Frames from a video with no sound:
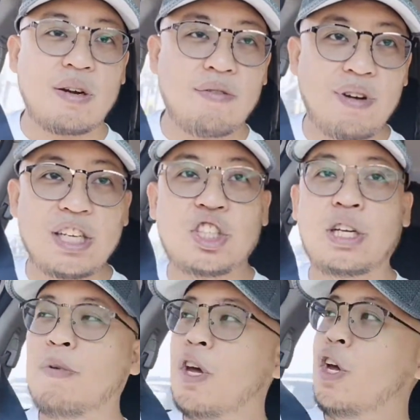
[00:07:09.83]

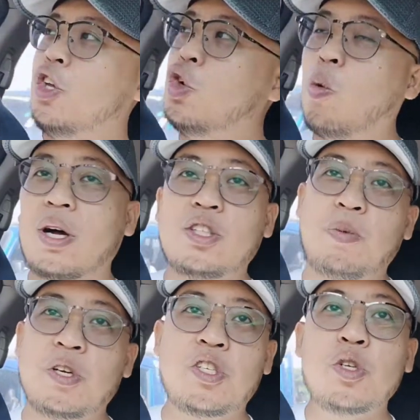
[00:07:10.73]
friendship you want to
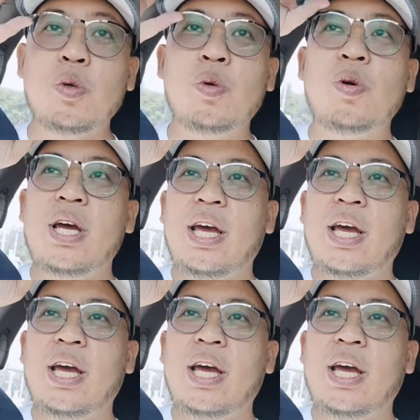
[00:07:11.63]
pursue,